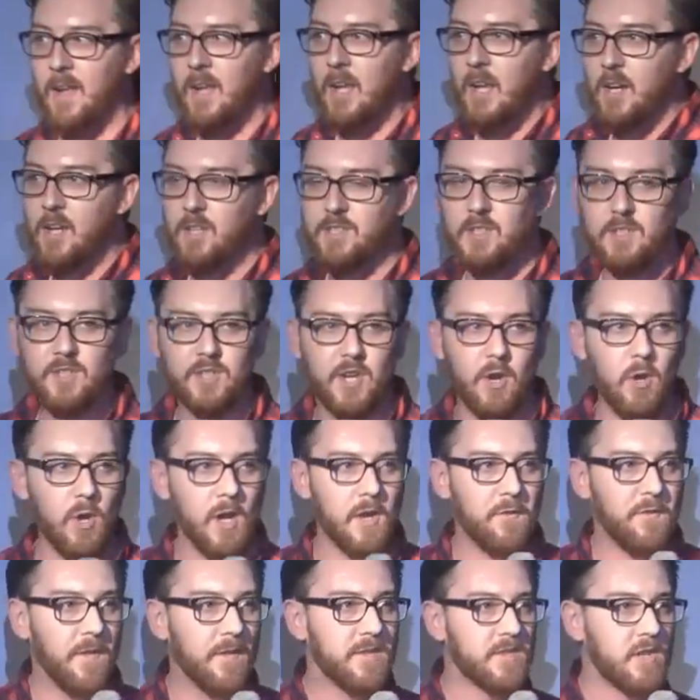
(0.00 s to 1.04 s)
Because eh? it's cool
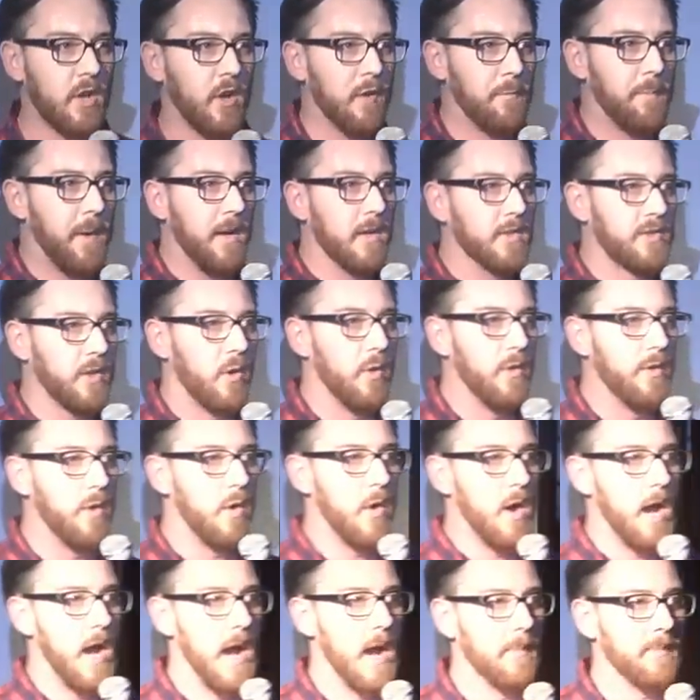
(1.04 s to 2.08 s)
if it's cool if people don't know,
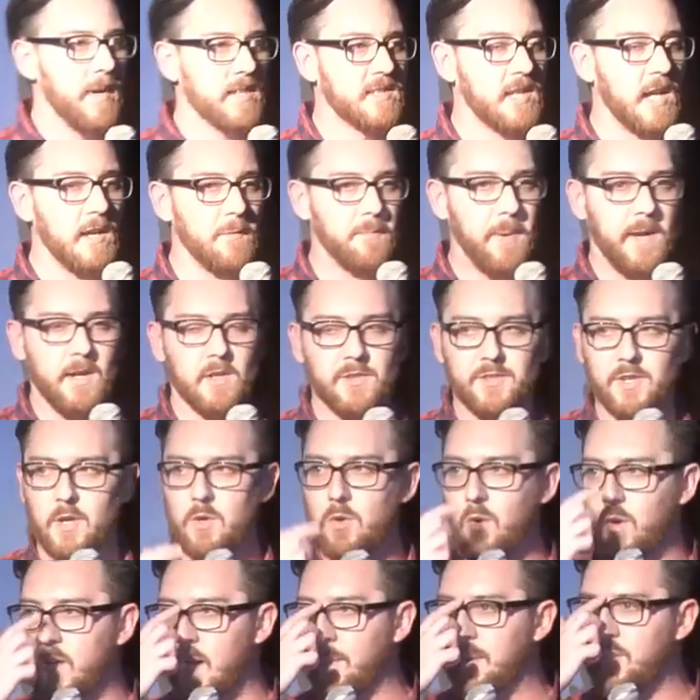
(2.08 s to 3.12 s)
eh? I'm guessing if people do
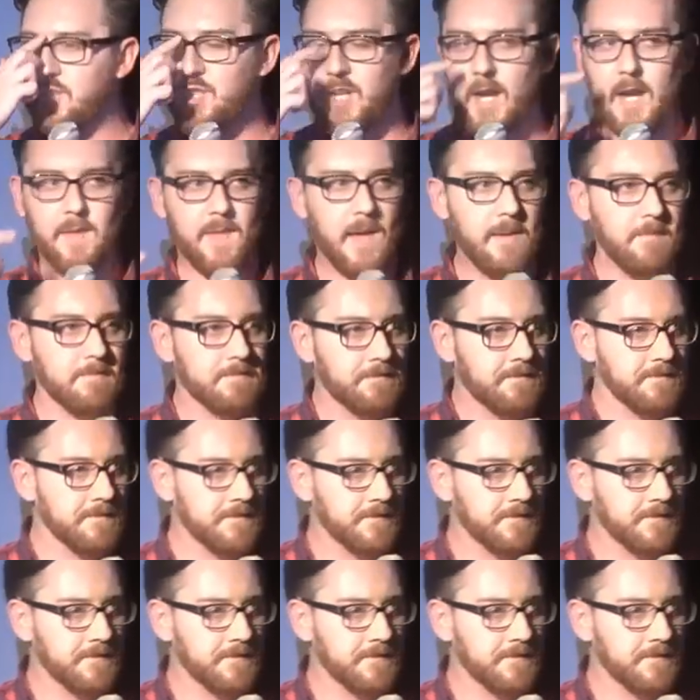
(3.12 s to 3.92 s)
know, give me a cheer then.